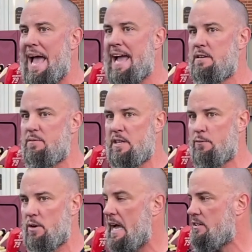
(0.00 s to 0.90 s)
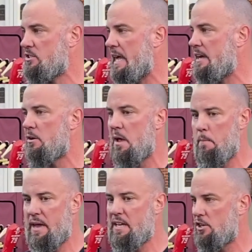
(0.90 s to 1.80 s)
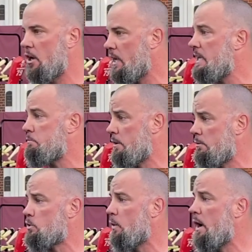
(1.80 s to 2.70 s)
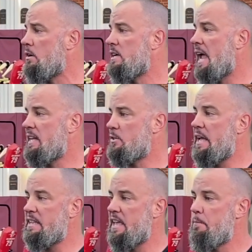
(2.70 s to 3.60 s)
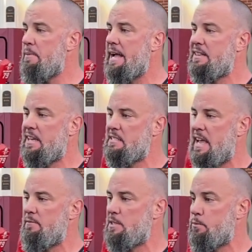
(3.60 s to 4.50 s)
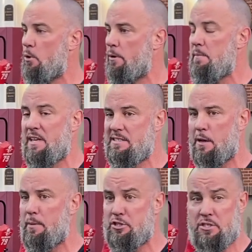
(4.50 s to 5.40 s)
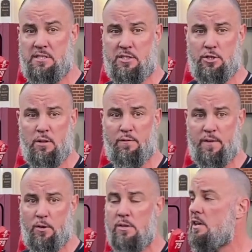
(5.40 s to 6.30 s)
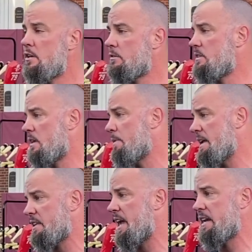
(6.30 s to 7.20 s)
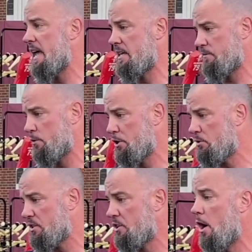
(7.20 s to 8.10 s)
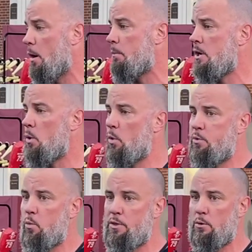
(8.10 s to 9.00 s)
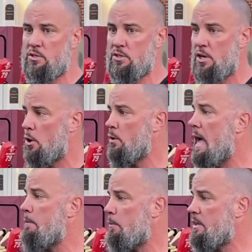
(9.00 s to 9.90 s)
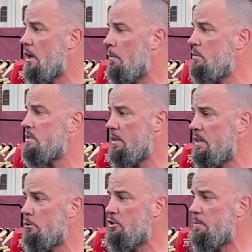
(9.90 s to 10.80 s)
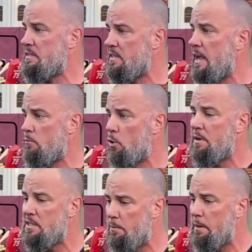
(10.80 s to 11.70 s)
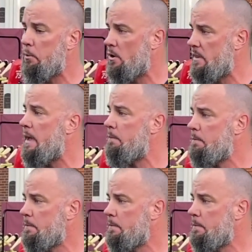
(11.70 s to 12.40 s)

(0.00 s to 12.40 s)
actively for a guy that just got here, making young guys better as well. And so, like the impact that he's having this program isn't going to be just this year on the field. You're seeing the impact that Caden has for years to come with what those young linemen become, with some of the leadership that's in that room, and he's a big part of that.